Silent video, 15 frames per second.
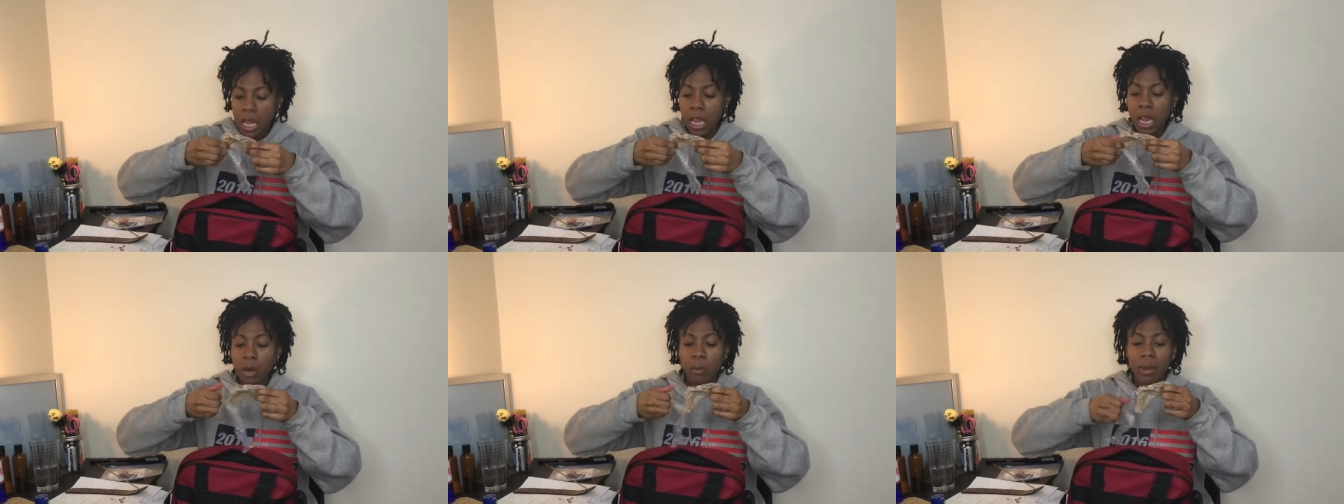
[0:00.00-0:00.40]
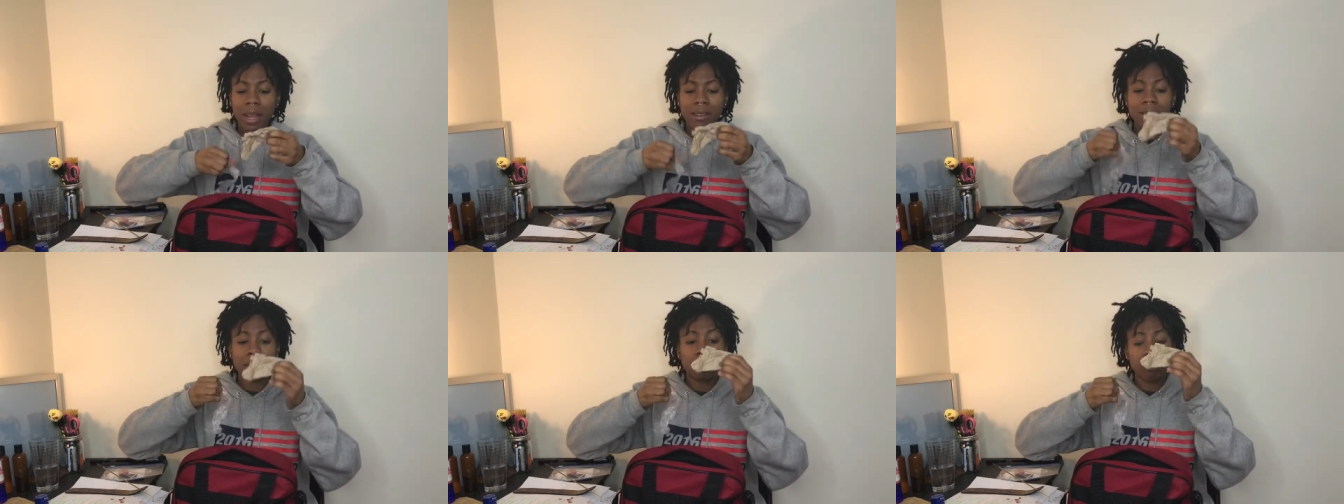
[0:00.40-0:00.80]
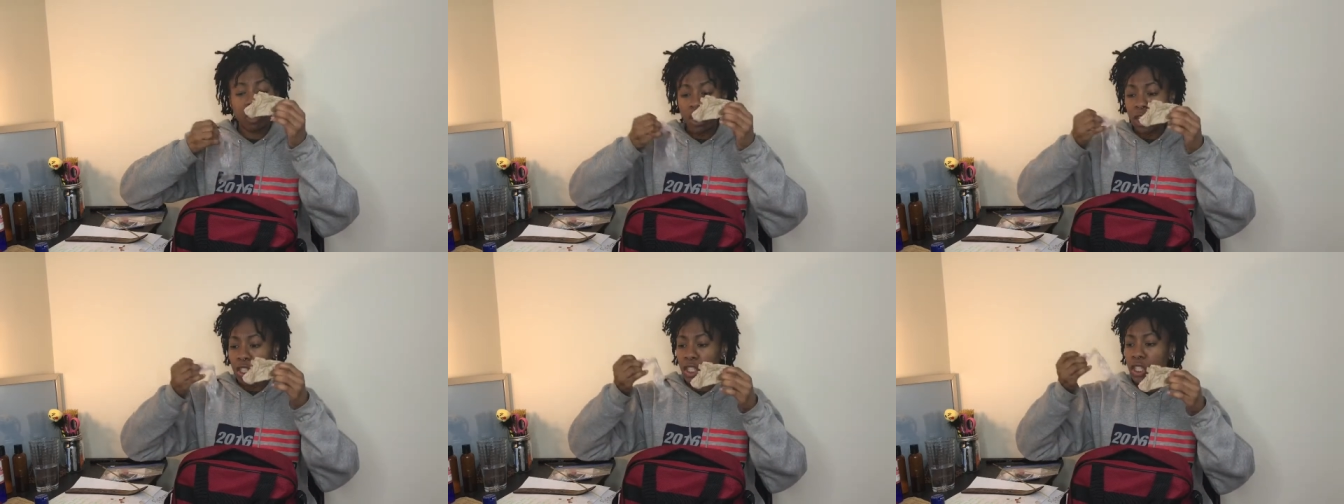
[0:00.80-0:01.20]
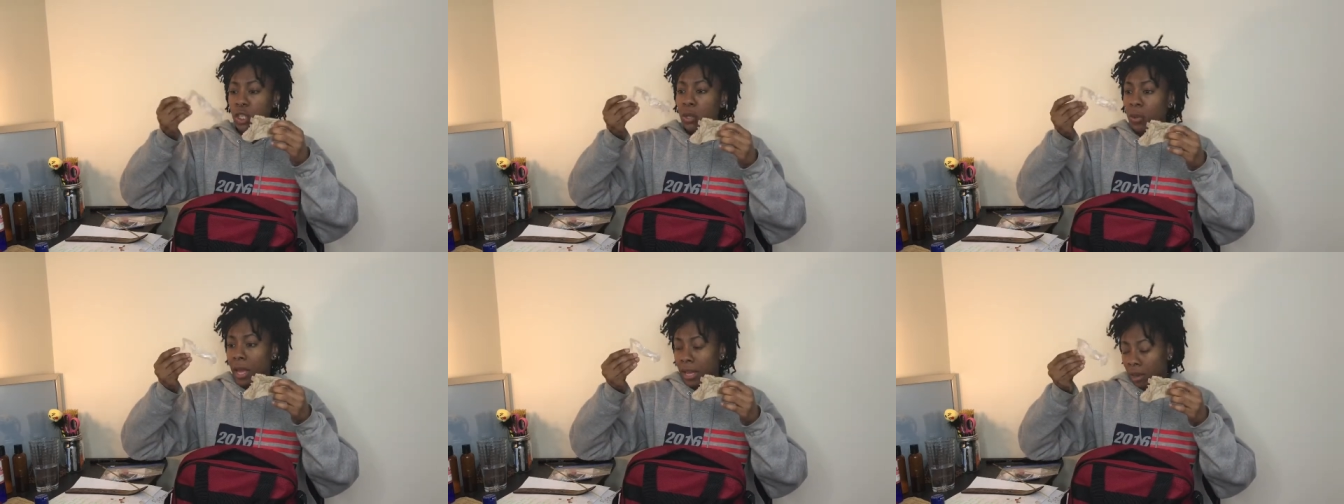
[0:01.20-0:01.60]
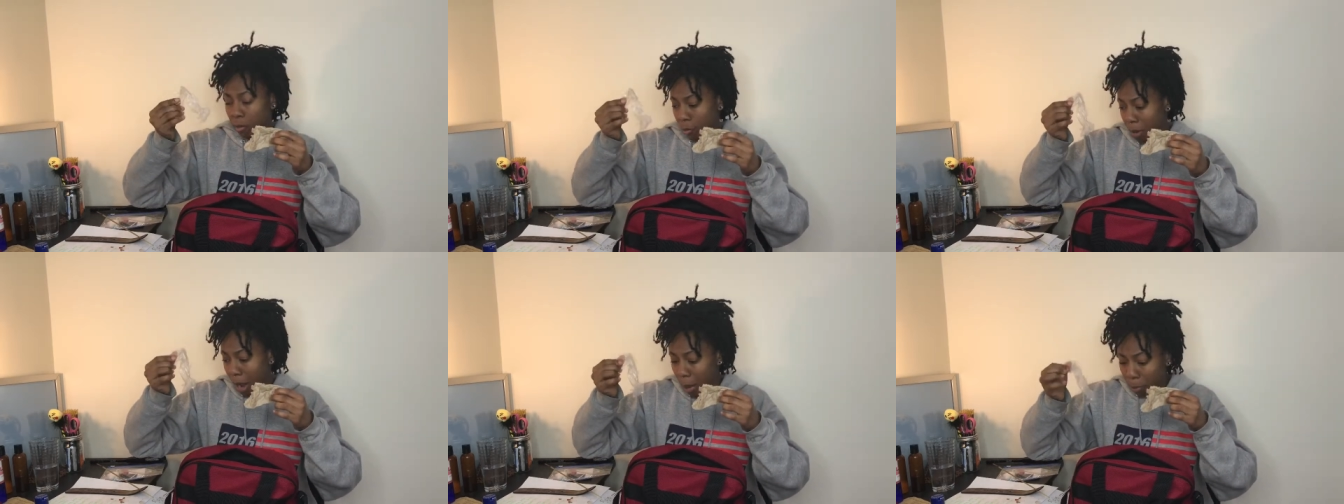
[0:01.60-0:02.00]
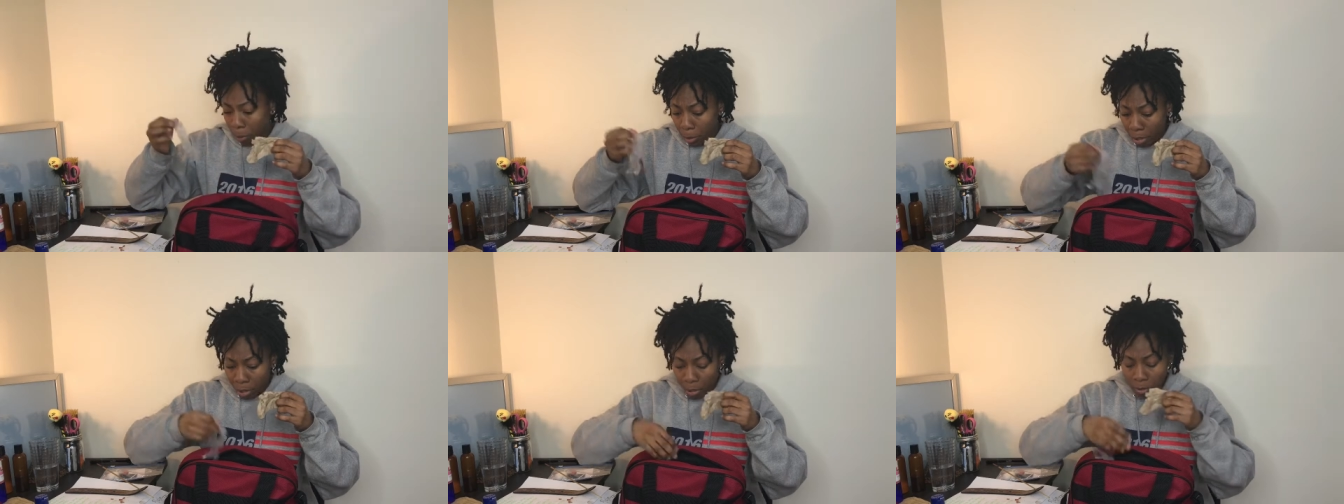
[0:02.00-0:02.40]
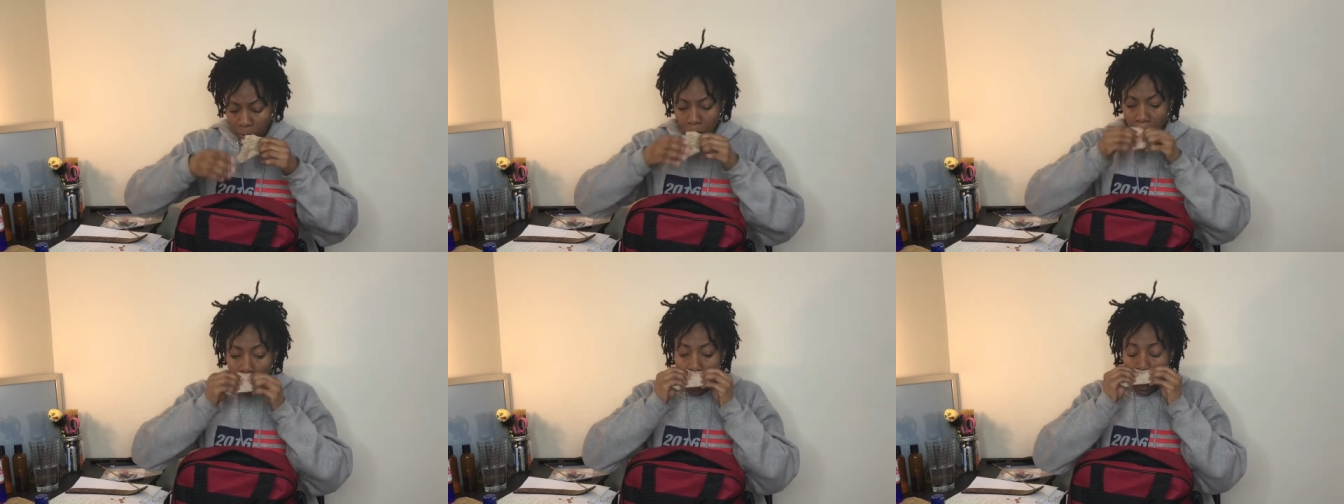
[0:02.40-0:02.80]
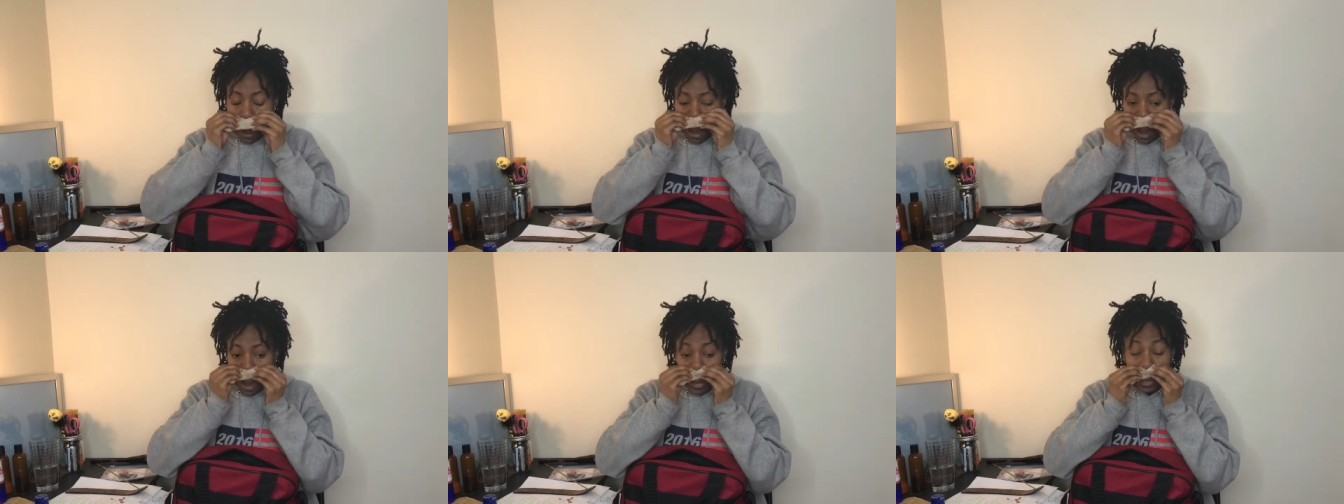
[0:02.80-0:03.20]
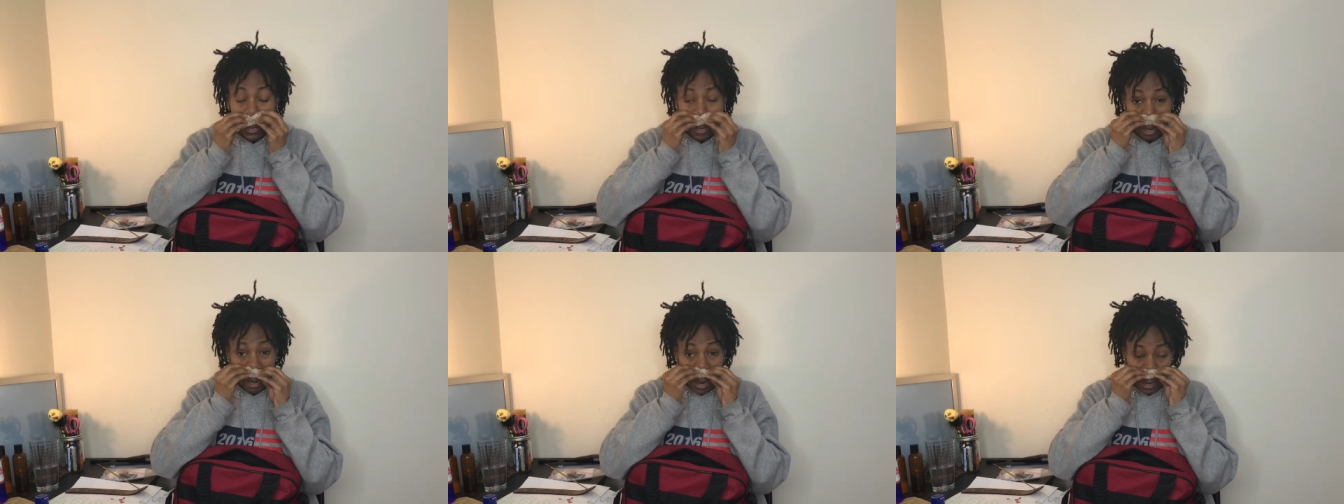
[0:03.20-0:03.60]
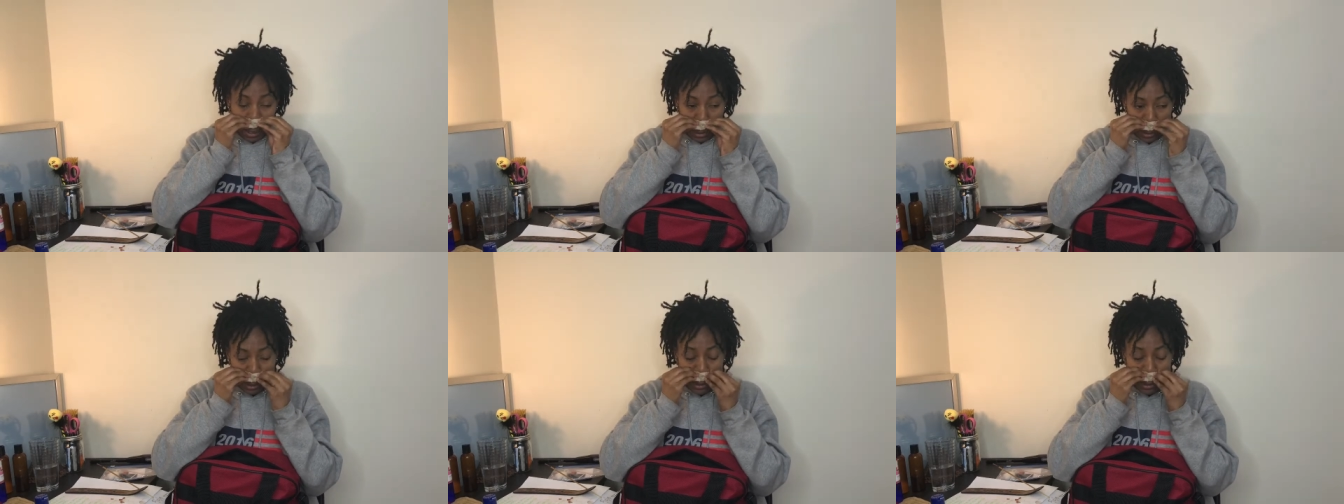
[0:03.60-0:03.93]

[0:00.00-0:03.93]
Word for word: Here we have some tissue and a wrapper. And